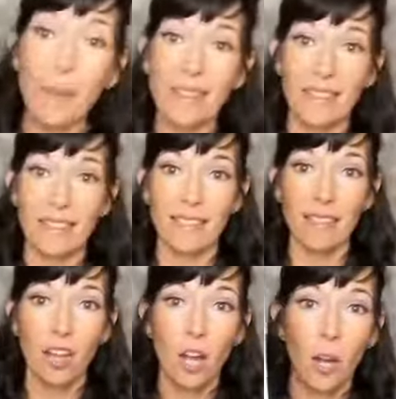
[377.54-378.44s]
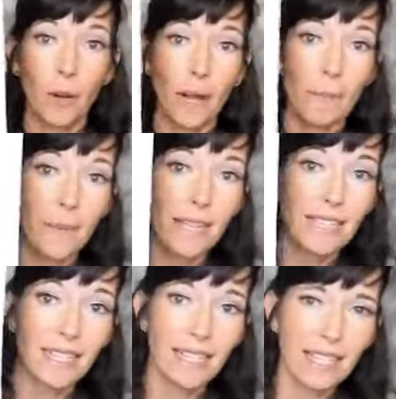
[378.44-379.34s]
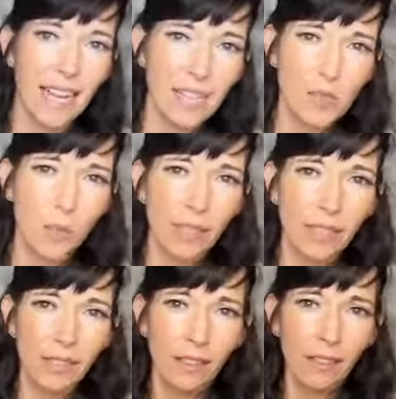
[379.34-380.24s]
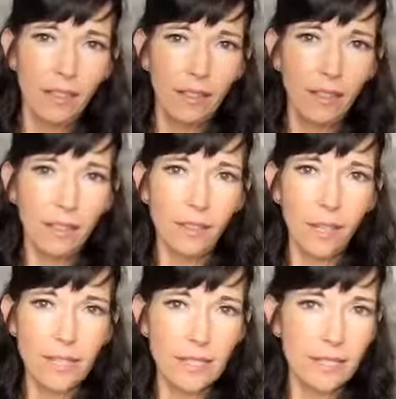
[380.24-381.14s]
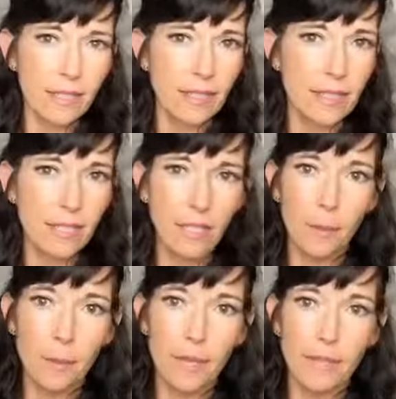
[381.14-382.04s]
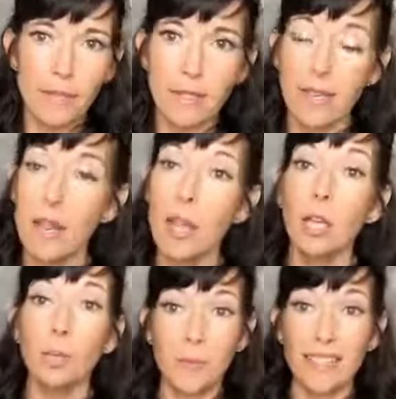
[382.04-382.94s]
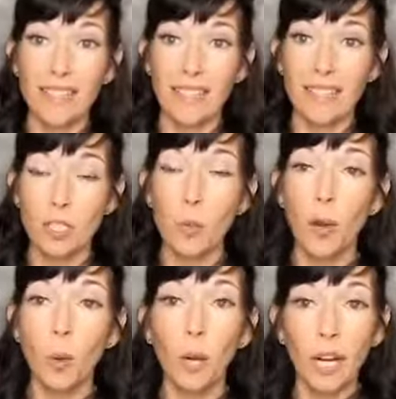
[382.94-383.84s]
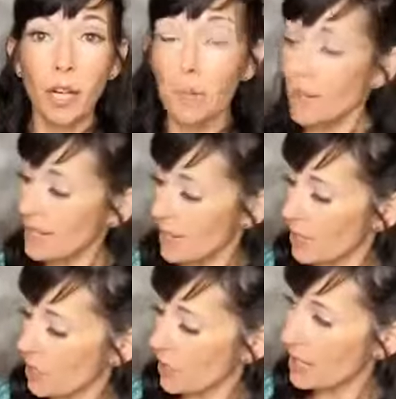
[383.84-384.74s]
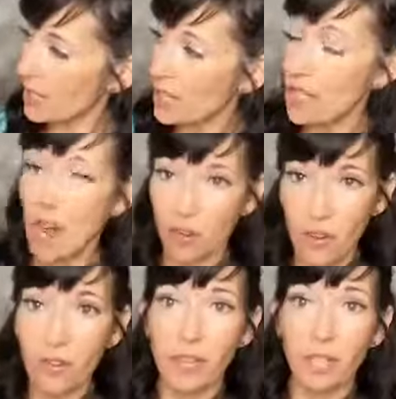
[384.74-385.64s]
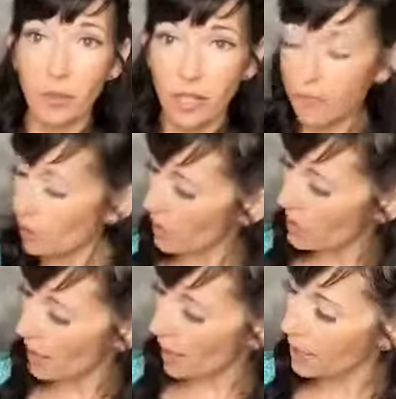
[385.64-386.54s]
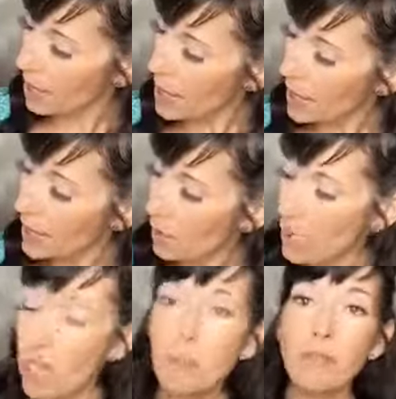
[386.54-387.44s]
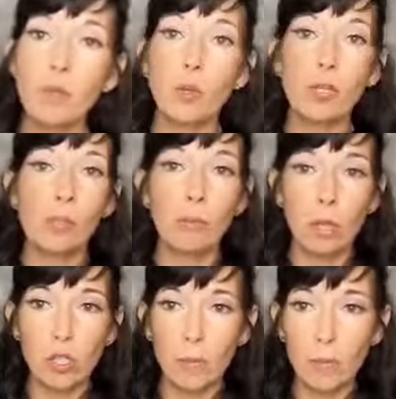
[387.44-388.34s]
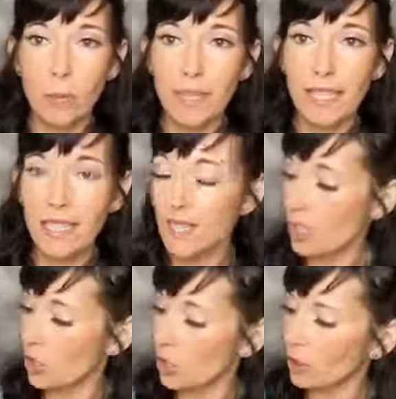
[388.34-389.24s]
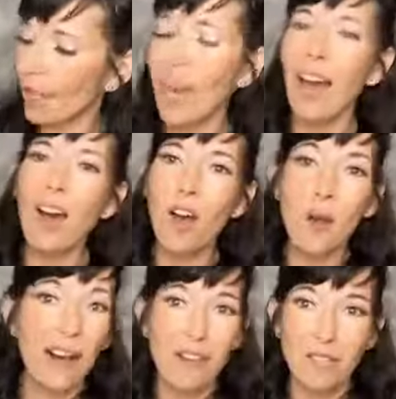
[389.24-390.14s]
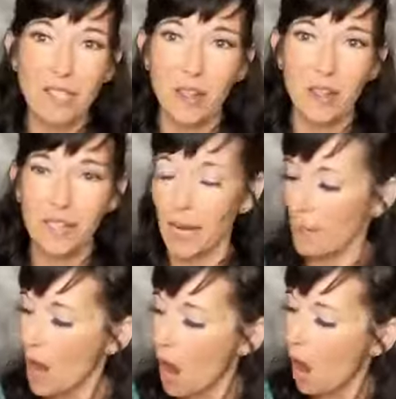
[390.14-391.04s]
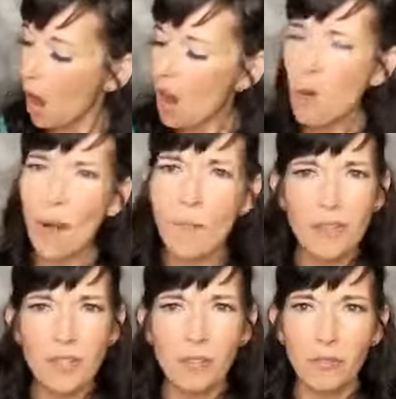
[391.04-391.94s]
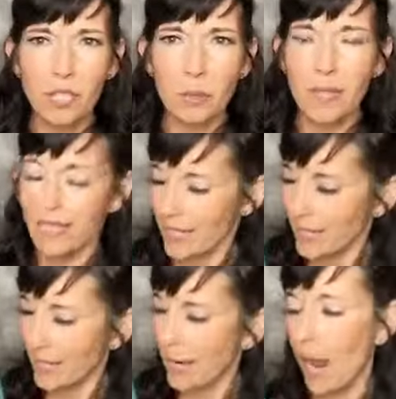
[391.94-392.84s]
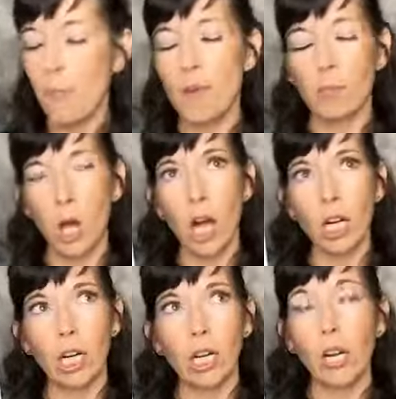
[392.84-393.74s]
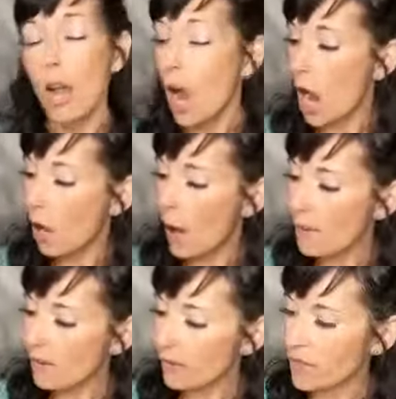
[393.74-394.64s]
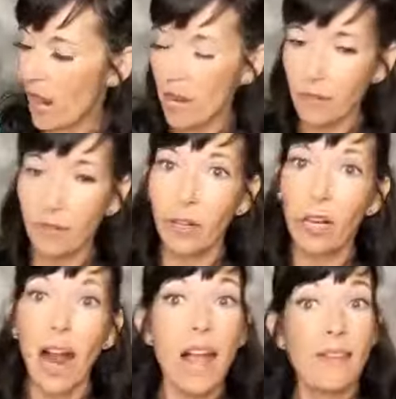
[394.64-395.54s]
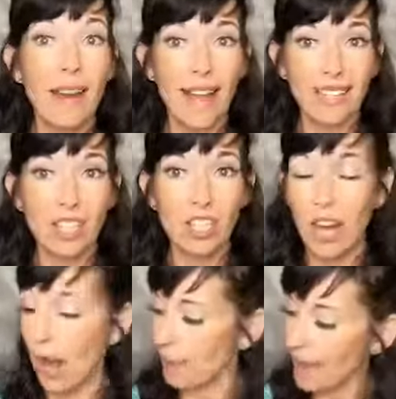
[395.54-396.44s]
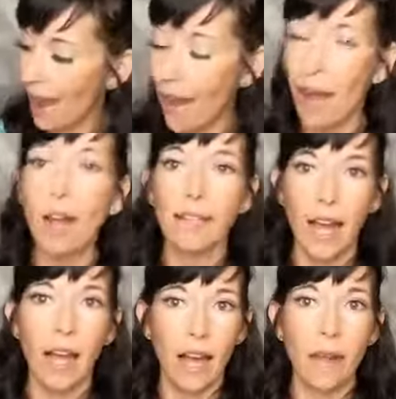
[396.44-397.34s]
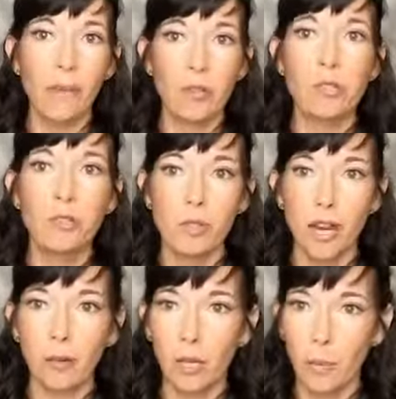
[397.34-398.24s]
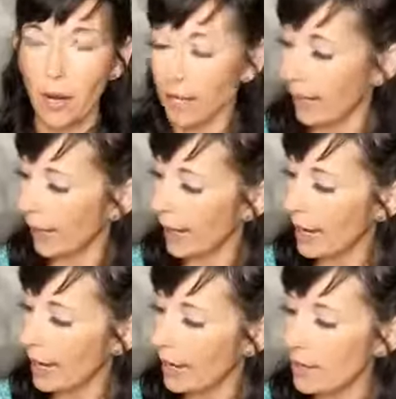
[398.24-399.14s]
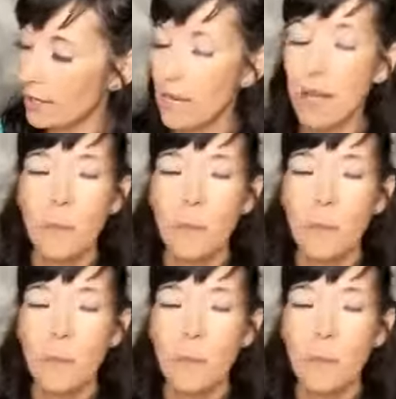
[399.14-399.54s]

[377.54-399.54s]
Biz. Okay, biz is the next one. You guys can kind of see it there, biz. Your business. You want to work on your business. So this is another thing you need to focus on. Now, some of you are doing multiple businesses, so you're like, oh, I hear this all the time. Oh, I'm also a virtual assistant. I'm a blogger. Oh, I'm a photographer. I have an Etsy shop. Yeah, I'm also doing network marketing, and